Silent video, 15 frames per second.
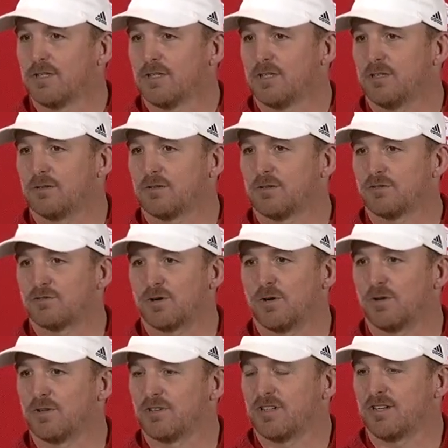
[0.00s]
you know, Coach
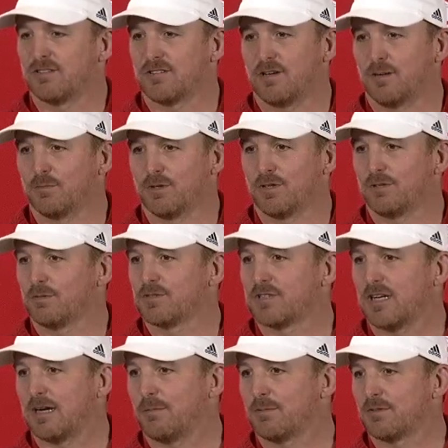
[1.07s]
Raiola does an unbelievable
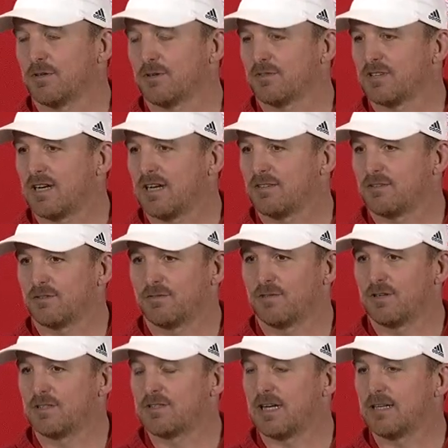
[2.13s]
job with those guys. They're a
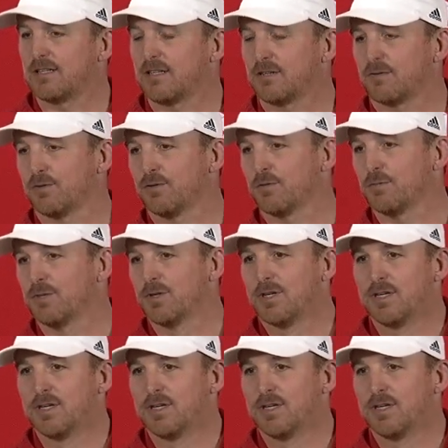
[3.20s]
very tight knit group.